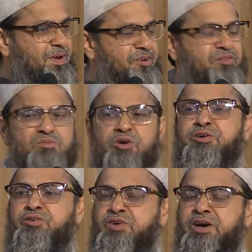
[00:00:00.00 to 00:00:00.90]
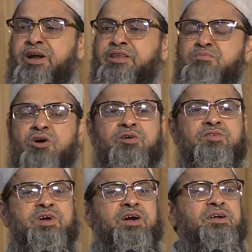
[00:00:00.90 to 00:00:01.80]
It is a modern state, and the modern
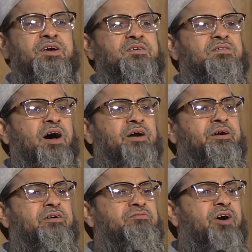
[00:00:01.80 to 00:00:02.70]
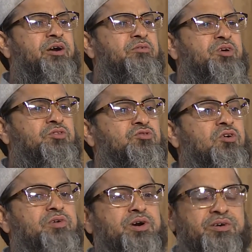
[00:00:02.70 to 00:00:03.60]
state is identified with
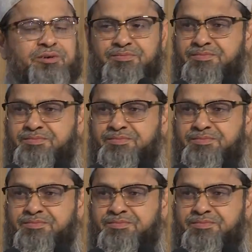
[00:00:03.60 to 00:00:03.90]
sovereignty